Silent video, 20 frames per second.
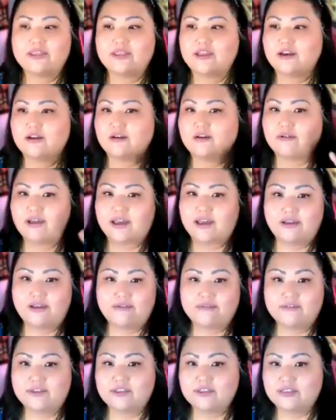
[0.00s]
they know
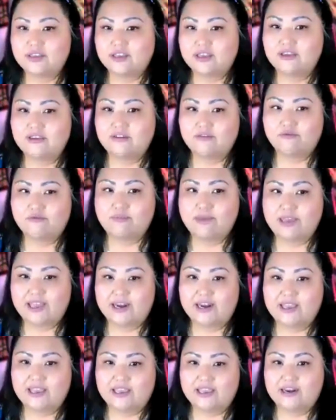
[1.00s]
everything you've
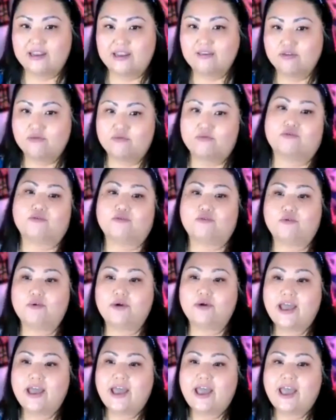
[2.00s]
been in and through,